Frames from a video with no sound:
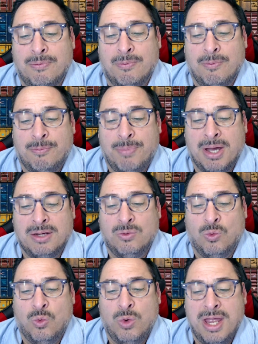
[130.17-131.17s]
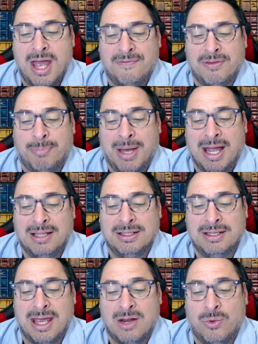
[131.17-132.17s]
But we have the
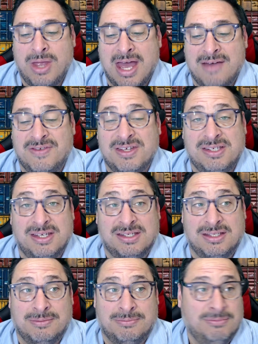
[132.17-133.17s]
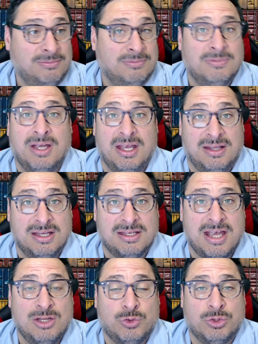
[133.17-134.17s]
pilot and we have the system. In this
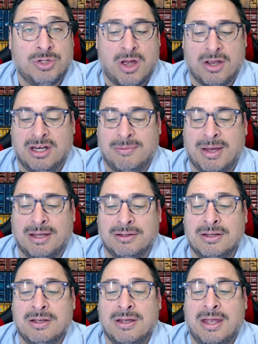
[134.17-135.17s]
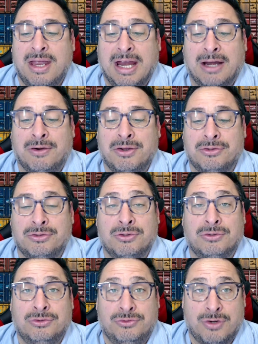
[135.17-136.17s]
case, we're talking about aerial
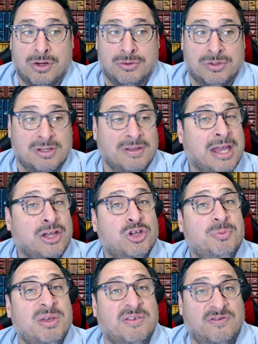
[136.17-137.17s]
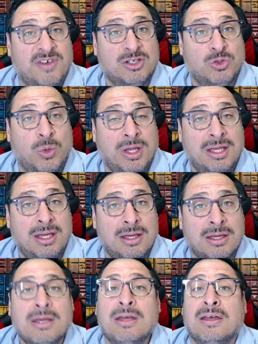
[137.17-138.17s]
drones. They could be fixed wing.
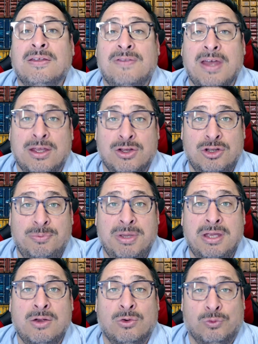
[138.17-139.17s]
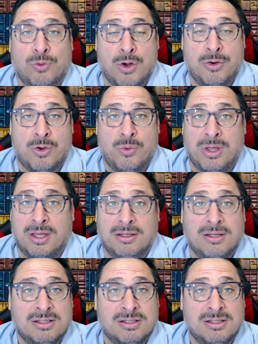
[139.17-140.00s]
They could be roto wing.